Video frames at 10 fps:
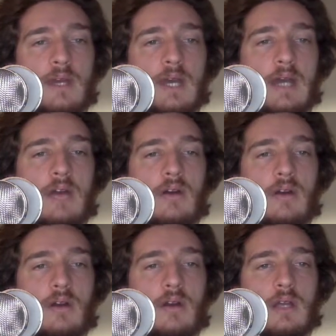
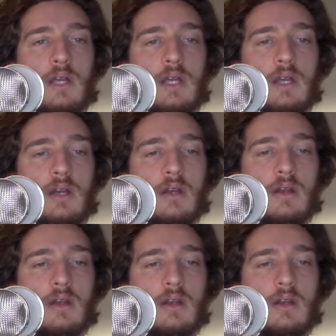add-on in
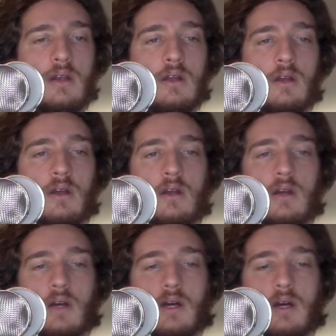
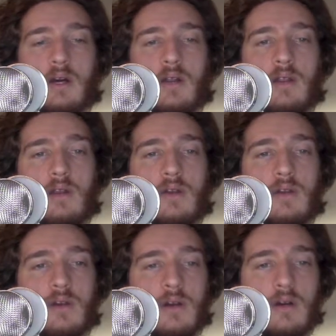the new
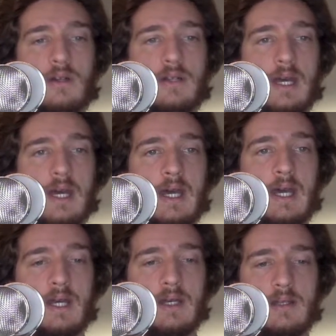
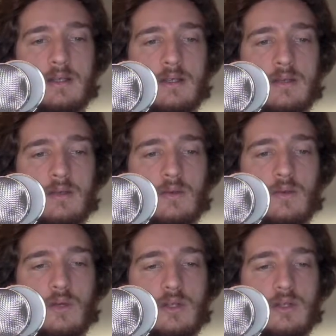Kontakt,
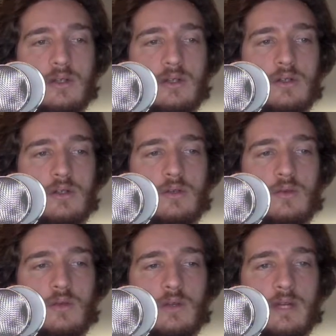which
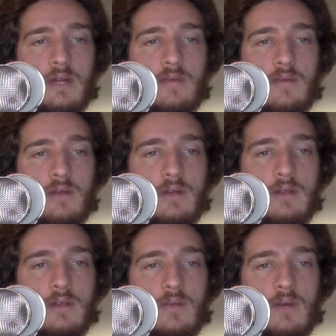we'll have one
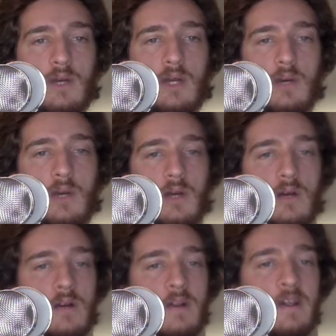somewhere. Here we
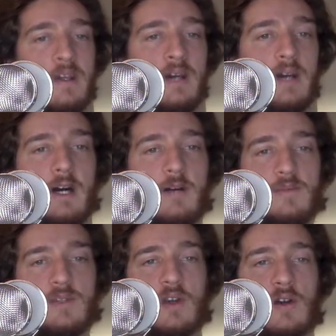go.
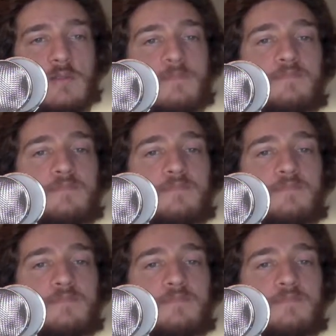So